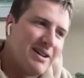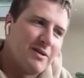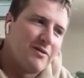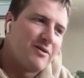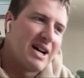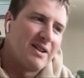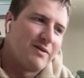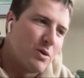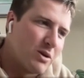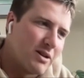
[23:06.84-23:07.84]
of kind of
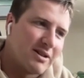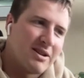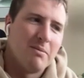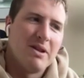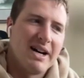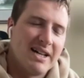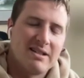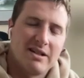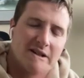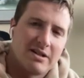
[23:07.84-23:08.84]
your
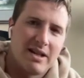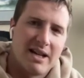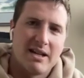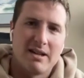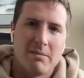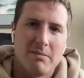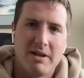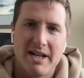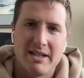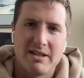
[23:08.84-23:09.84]
compliance year to the end of the
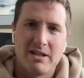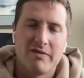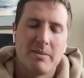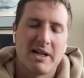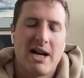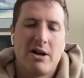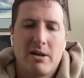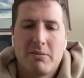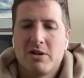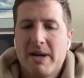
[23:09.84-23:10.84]
compliance year from an
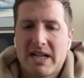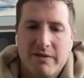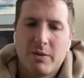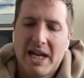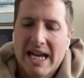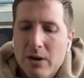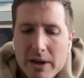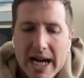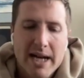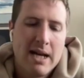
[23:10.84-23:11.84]
accounting perspective, we
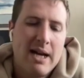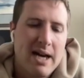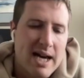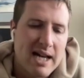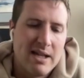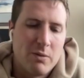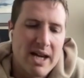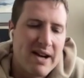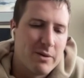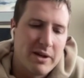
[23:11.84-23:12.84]
handle that. And then we
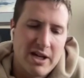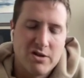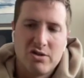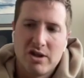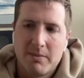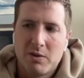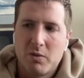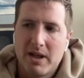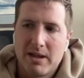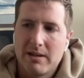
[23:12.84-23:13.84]
have relationships
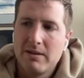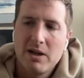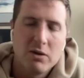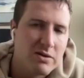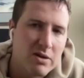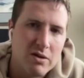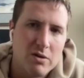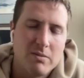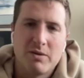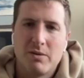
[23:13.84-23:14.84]
with
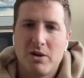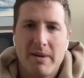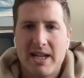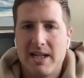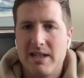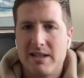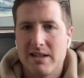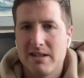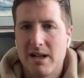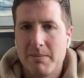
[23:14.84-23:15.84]
LegalZoom to really make it easy
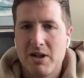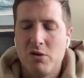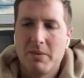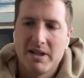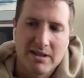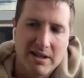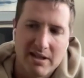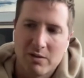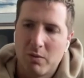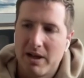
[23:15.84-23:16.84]
to set up a new
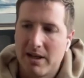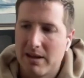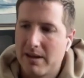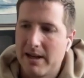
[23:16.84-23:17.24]
business, with